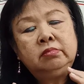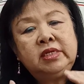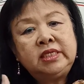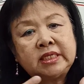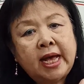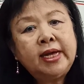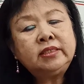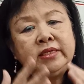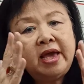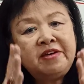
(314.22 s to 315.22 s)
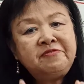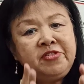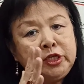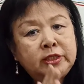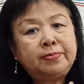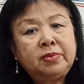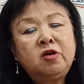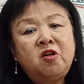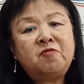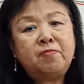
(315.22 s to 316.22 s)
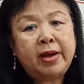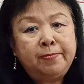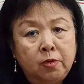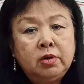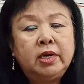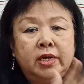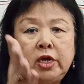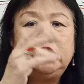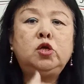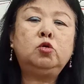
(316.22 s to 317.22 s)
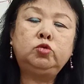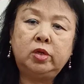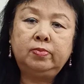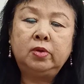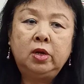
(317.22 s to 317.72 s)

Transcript: discuss every chapter of my book in YouTube.